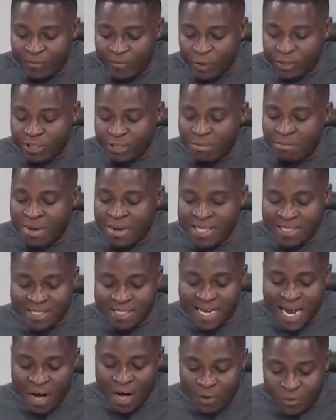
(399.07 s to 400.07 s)
for some months
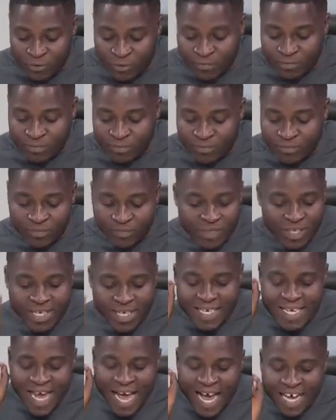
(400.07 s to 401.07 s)
now.
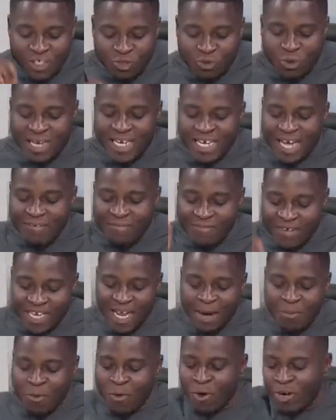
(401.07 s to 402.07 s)
They are actually
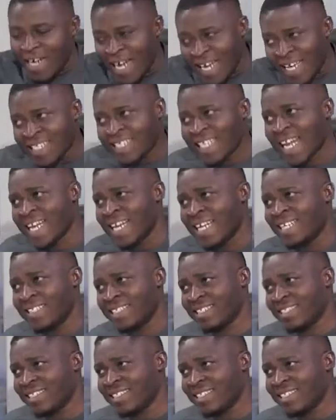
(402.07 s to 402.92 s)
available on the internet.